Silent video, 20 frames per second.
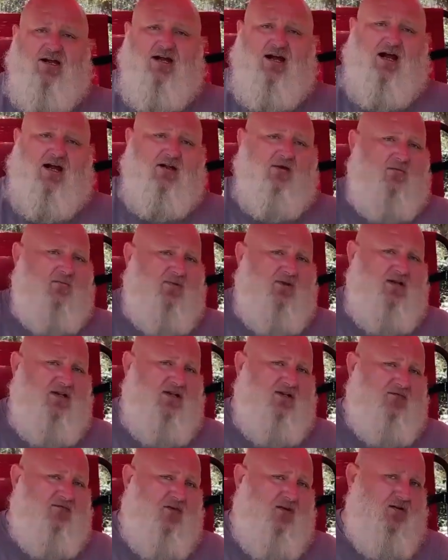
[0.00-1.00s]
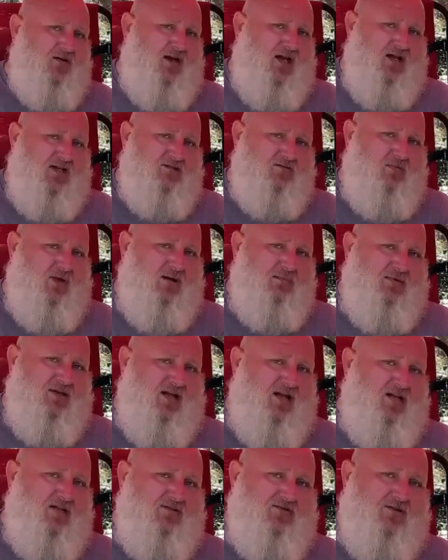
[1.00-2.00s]
I don't put any fertilizer on my
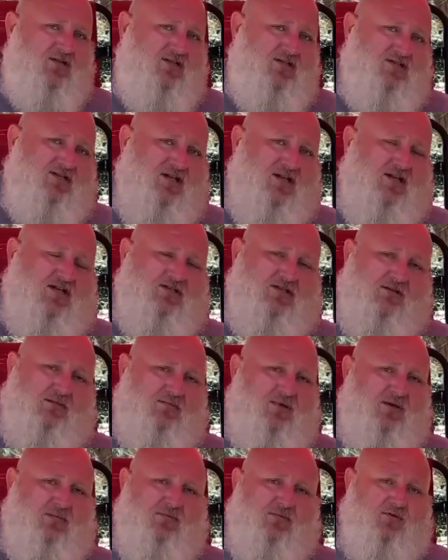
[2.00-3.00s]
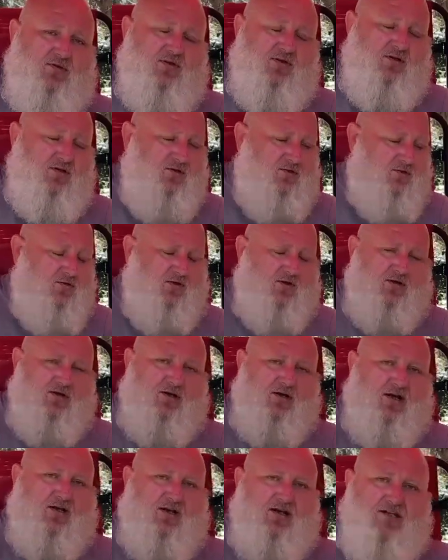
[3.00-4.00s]
banana trees yet. Some people do.
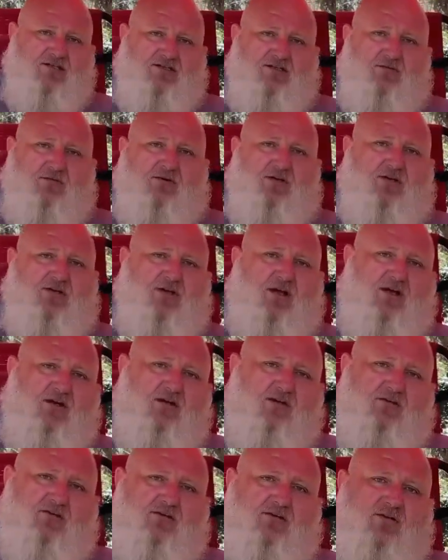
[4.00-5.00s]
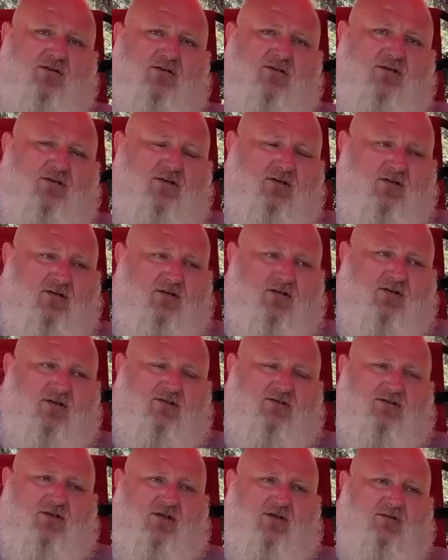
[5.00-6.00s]
I guess it wouldn't hurt.
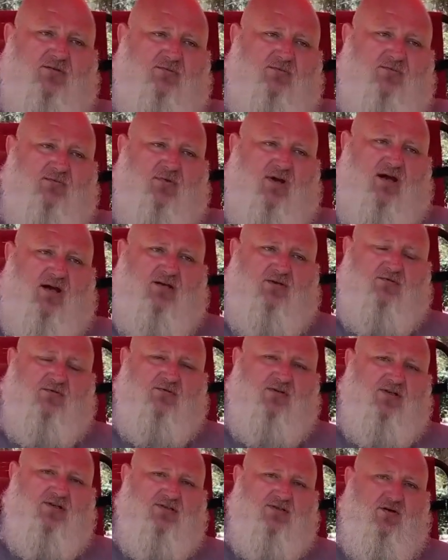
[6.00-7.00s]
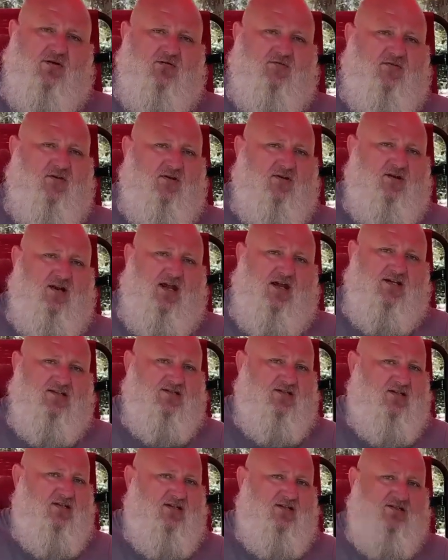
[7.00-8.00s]
So I don't really start
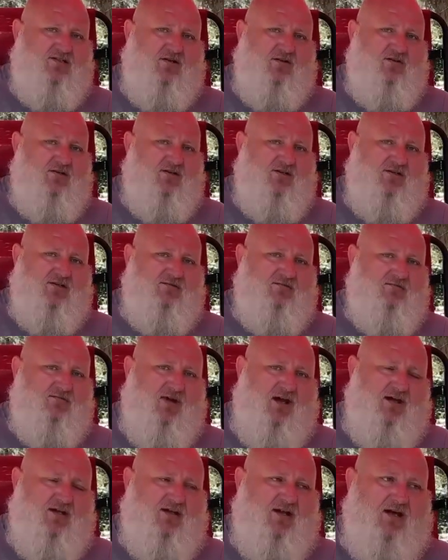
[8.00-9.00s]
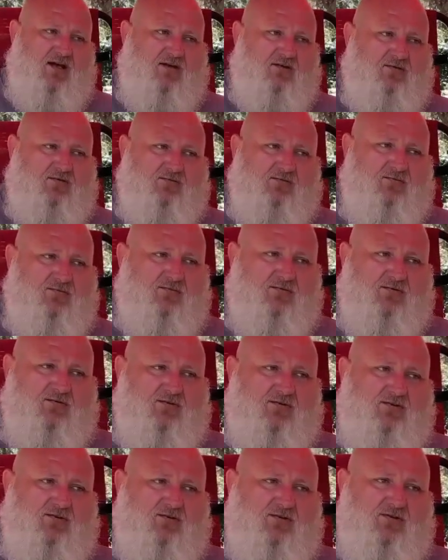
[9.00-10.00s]
fertilizing this early right now.
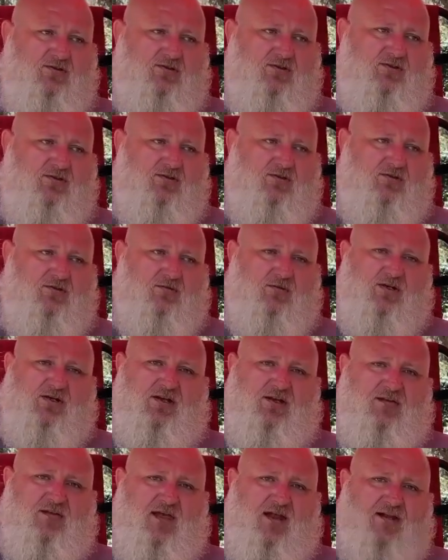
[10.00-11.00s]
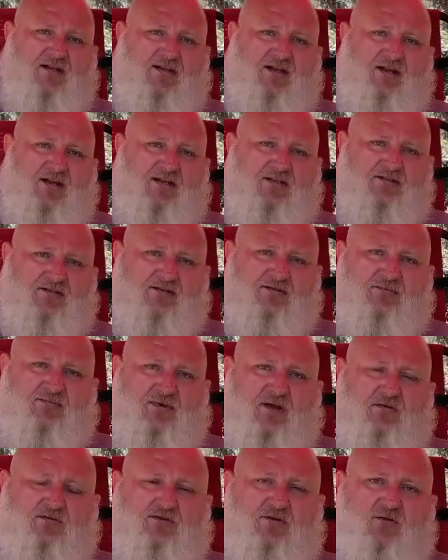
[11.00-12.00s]
So we'll get that next.
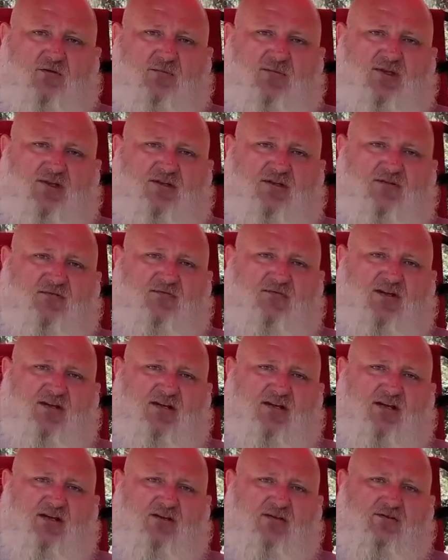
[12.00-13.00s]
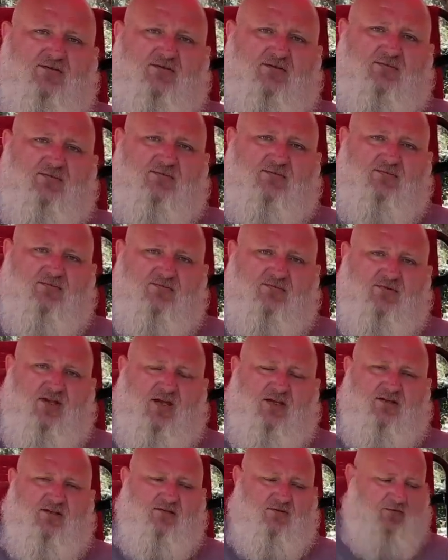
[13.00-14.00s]
Y'all join me in them videos.
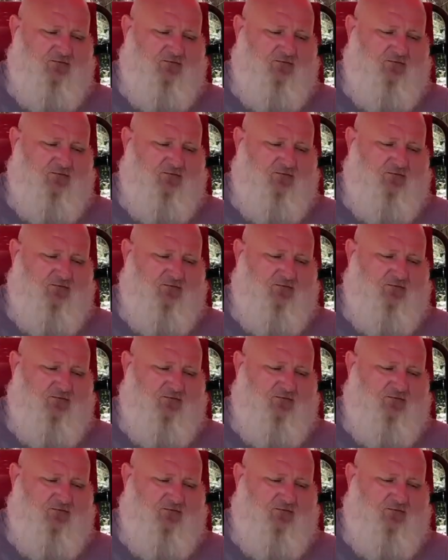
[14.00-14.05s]
Thank you.